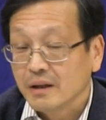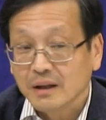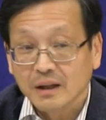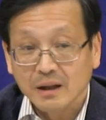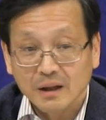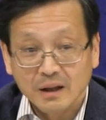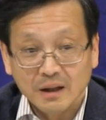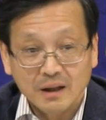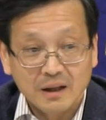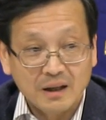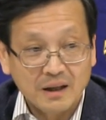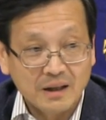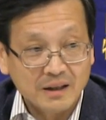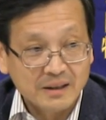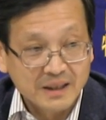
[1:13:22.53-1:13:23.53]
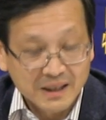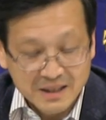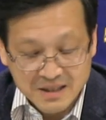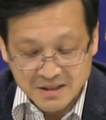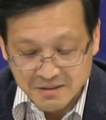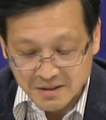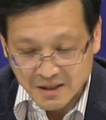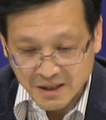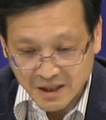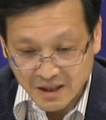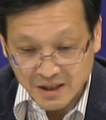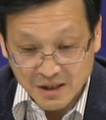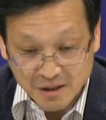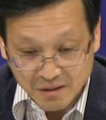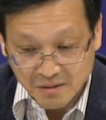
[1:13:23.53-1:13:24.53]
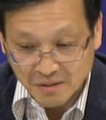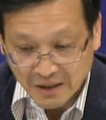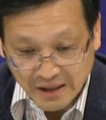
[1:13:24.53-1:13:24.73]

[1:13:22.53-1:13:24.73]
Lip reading: That's key.